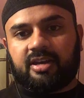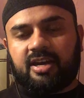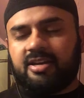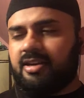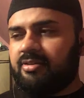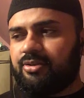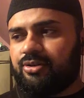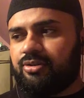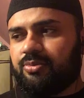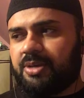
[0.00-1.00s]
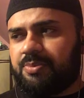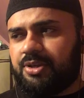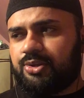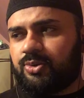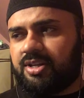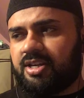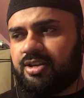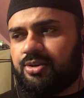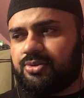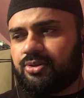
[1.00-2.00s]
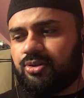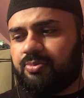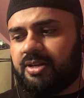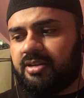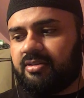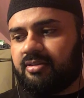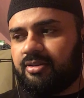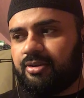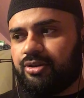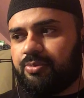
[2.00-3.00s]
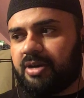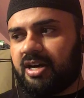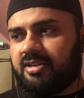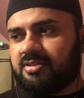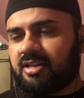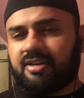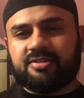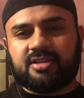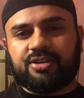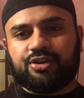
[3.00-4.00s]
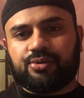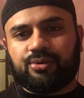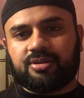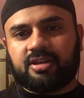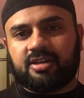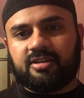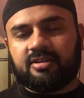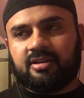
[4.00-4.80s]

Hey, yeah, you're, you might be twenty-eight years old, but you know, your mind is like a ten-year-old kid.